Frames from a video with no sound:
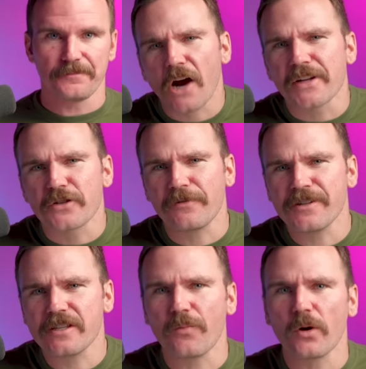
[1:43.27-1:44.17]
All right, so
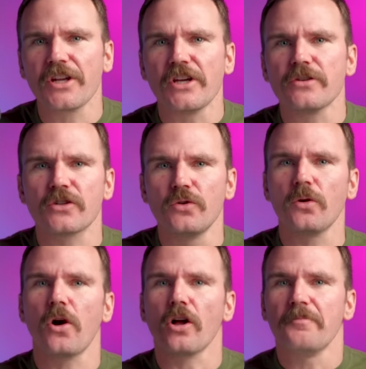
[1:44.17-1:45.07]
first up, we're gonna use a
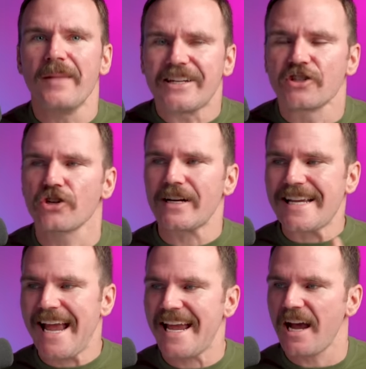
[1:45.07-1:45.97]
tool called
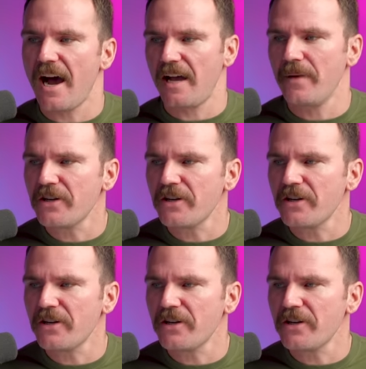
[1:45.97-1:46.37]
Midjourney AI.